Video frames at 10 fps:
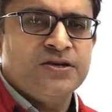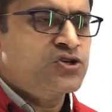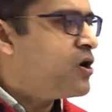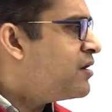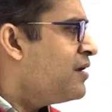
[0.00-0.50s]

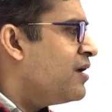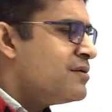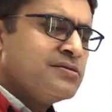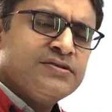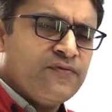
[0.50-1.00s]
sure
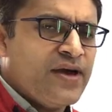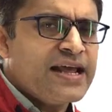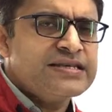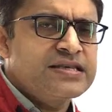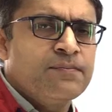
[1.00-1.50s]

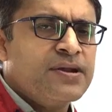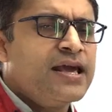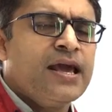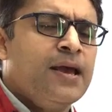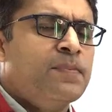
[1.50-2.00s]
very simply
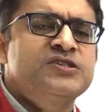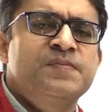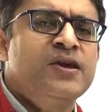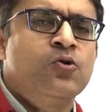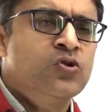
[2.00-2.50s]
a plus
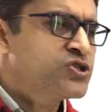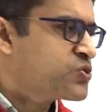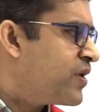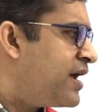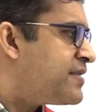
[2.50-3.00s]
b whole
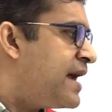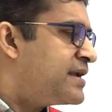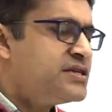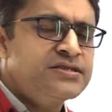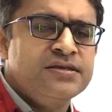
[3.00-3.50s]
square
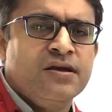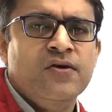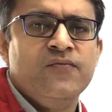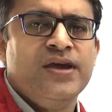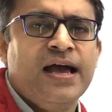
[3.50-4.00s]
that is
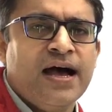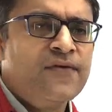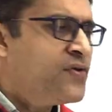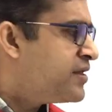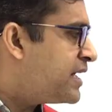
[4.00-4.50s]
we
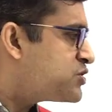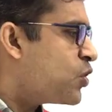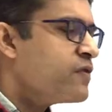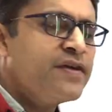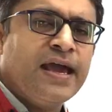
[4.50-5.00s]
have that's
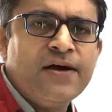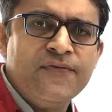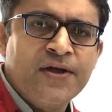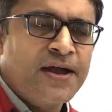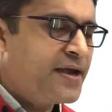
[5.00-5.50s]
all we
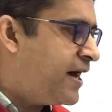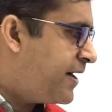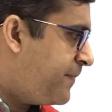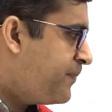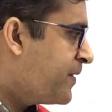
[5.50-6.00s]
have
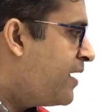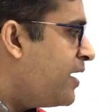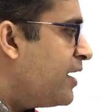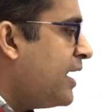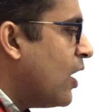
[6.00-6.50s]
done
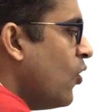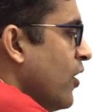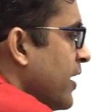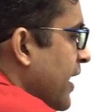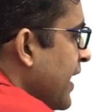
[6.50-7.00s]
now
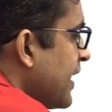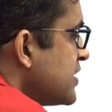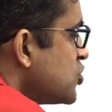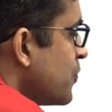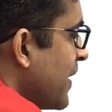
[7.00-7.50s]
a
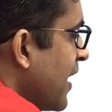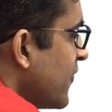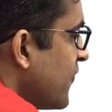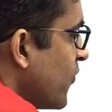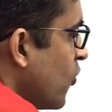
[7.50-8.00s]
raised to power
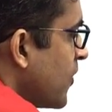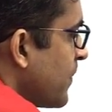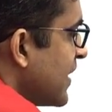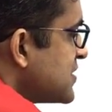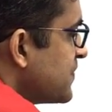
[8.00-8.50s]
4
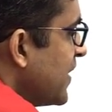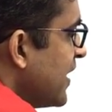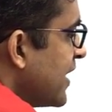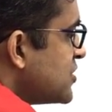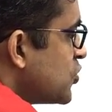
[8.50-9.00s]
plus
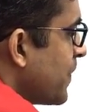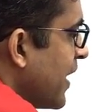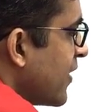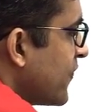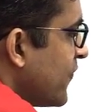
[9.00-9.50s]
b raised to
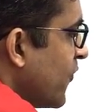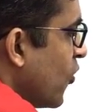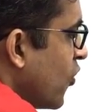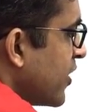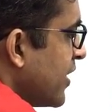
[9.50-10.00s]
power
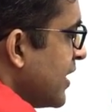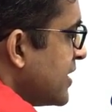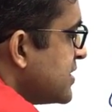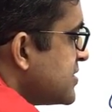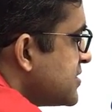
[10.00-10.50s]
4
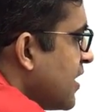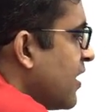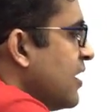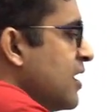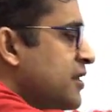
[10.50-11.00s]
is
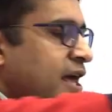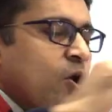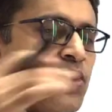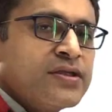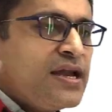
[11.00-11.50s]
uh,
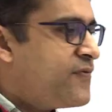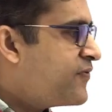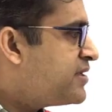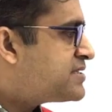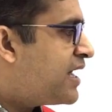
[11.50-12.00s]
there on the
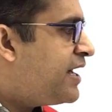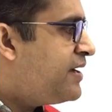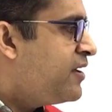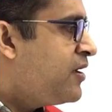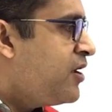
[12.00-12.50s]
left hand side